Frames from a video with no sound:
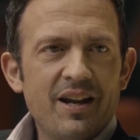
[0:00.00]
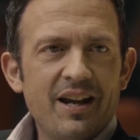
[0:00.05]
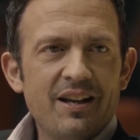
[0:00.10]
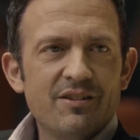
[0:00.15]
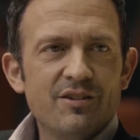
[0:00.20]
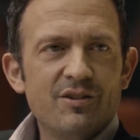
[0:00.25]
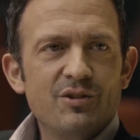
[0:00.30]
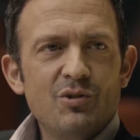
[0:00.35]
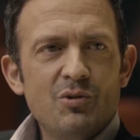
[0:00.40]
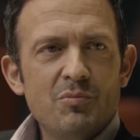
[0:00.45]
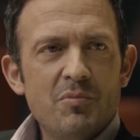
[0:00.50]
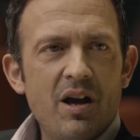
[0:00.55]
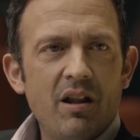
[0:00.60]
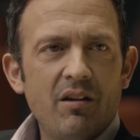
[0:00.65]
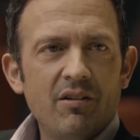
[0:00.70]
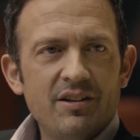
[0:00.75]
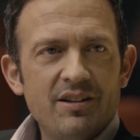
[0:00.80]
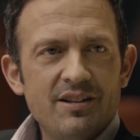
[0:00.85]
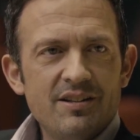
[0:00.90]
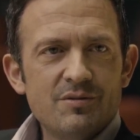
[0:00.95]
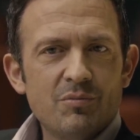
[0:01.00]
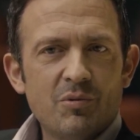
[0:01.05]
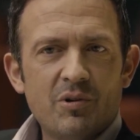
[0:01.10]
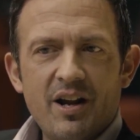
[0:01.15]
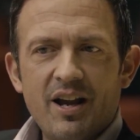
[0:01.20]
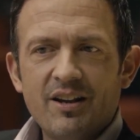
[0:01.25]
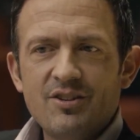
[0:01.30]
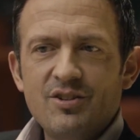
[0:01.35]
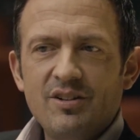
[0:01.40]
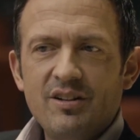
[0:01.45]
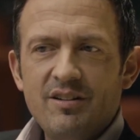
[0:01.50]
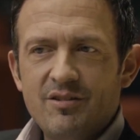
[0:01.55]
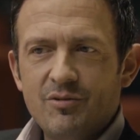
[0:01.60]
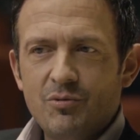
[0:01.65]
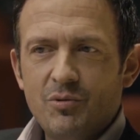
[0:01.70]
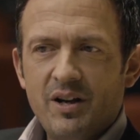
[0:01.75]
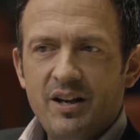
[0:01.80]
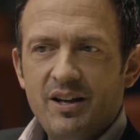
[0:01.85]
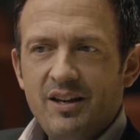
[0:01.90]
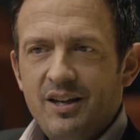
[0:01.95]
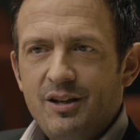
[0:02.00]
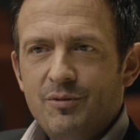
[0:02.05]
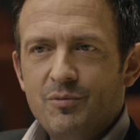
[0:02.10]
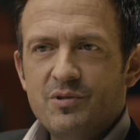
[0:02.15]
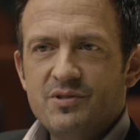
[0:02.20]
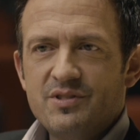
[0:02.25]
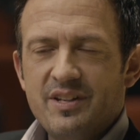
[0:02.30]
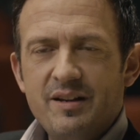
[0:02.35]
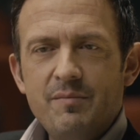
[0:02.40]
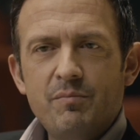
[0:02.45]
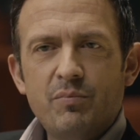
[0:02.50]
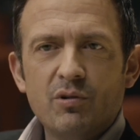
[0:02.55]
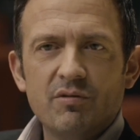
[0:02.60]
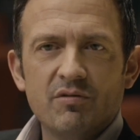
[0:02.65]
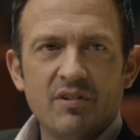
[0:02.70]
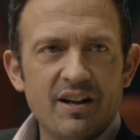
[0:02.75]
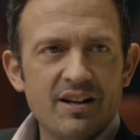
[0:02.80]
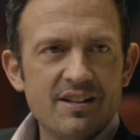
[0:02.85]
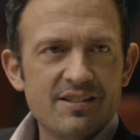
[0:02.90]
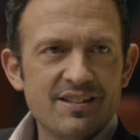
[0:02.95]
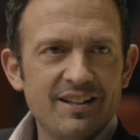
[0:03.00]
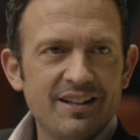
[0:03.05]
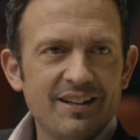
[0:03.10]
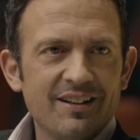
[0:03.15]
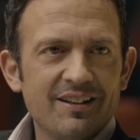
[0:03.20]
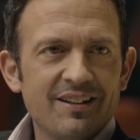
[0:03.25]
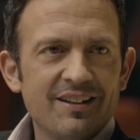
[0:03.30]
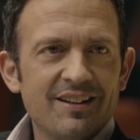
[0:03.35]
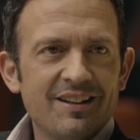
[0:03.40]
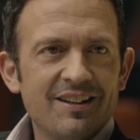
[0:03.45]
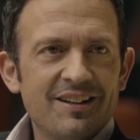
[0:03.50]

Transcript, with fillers: And the new melodies were actually the way he was improvising